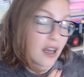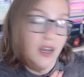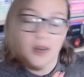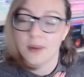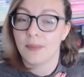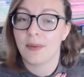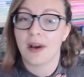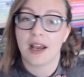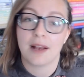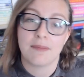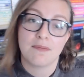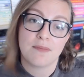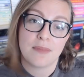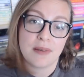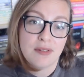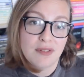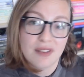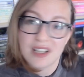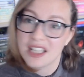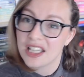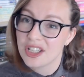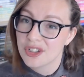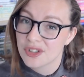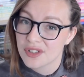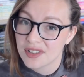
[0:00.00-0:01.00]
I'd be
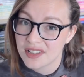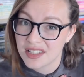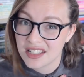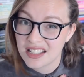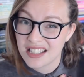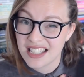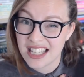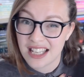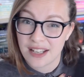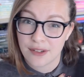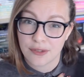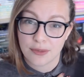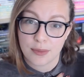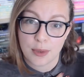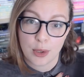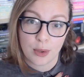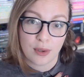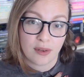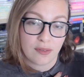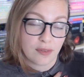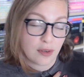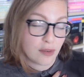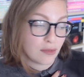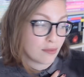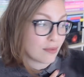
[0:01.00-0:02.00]
really interested to hear from you
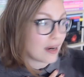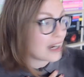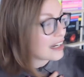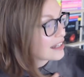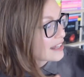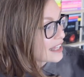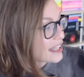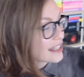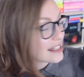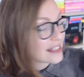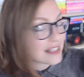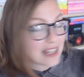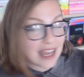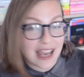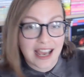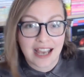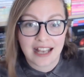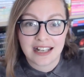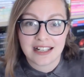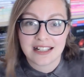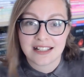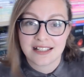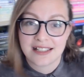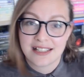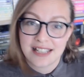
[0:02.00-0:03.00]
if you read this
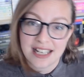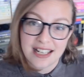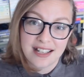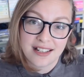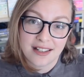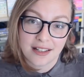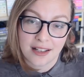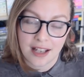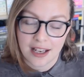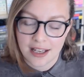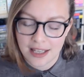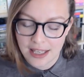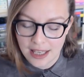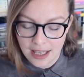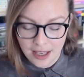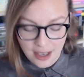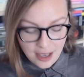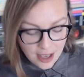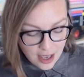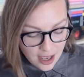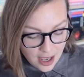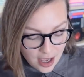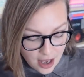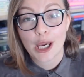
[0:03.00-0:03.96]
and didn't like it.